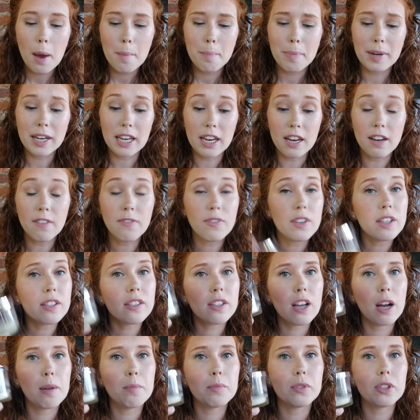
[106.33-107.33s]
but if this
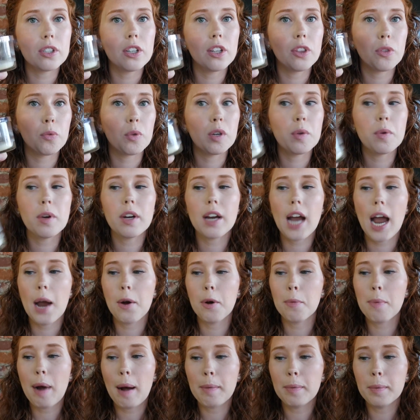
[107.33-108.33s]
comes in a three wick, I
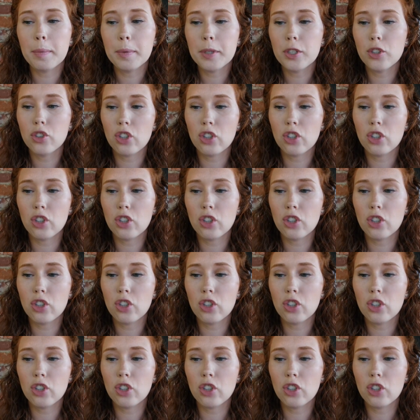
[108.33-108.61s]
would probably